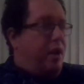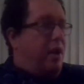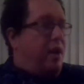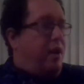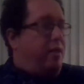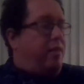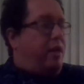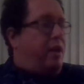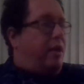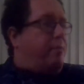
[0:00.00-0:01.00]
and
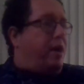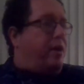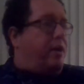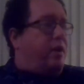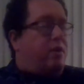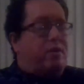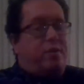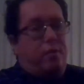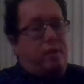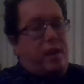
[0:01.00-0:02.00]
then about a year or
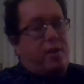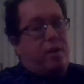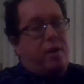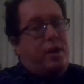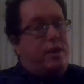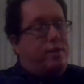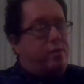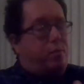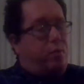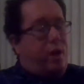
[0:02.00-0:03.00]
two later, he's
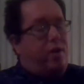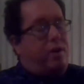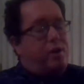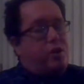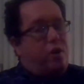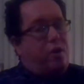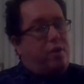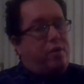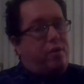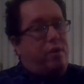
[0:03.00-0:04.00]
wearing a
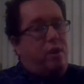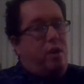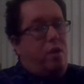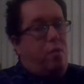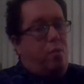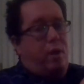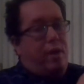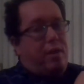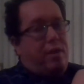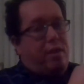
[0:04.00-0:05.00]
shirt
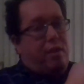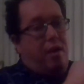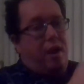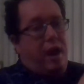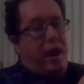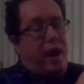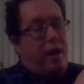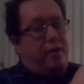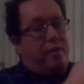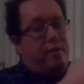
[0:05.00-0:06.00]
with a
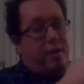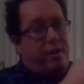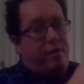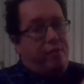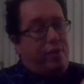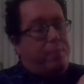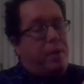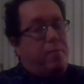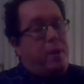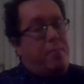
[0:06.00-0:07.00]
hand that's
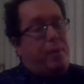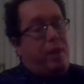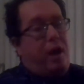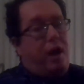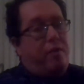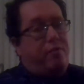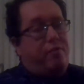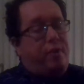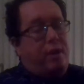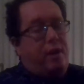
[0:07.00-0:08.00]
flipping people off,
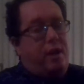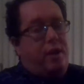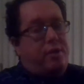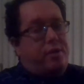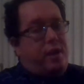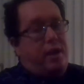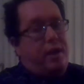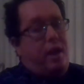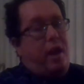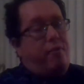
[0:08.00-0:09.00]

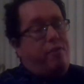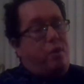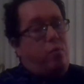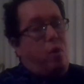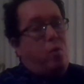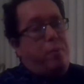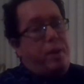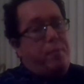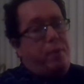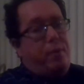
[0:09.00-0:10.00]
saying "F you woke
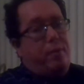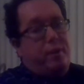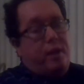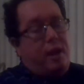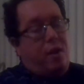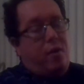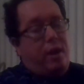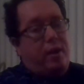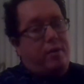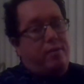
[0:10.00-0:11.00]
people,"
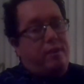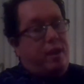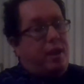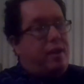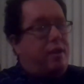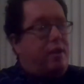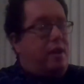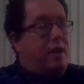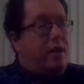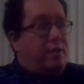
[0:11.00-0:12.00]
and it's like,
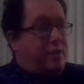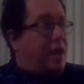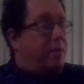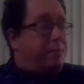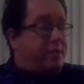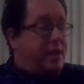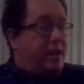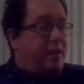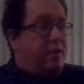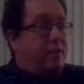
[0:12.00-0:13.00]
is that
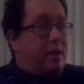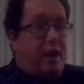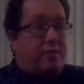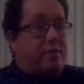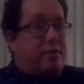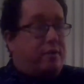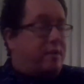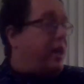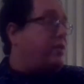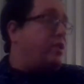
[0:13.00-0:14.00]
obscene? Yes. Is
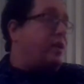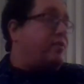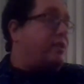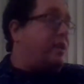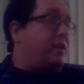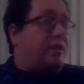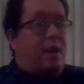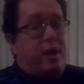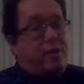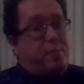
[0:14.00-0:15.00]
that jesting?
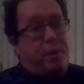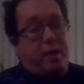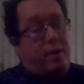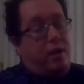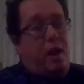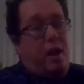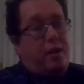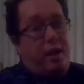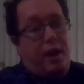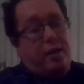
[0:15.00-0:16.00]
Yes, but
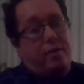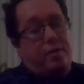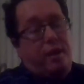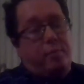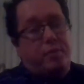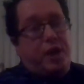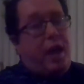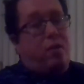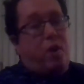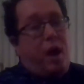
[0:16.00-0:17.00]
God didn't tell him
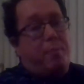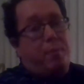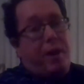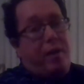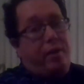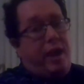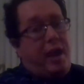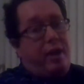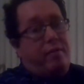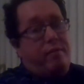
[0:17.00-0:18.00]
jack crap about
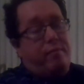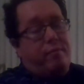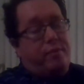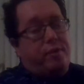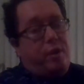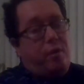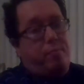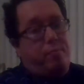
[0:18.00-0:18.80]
that. So,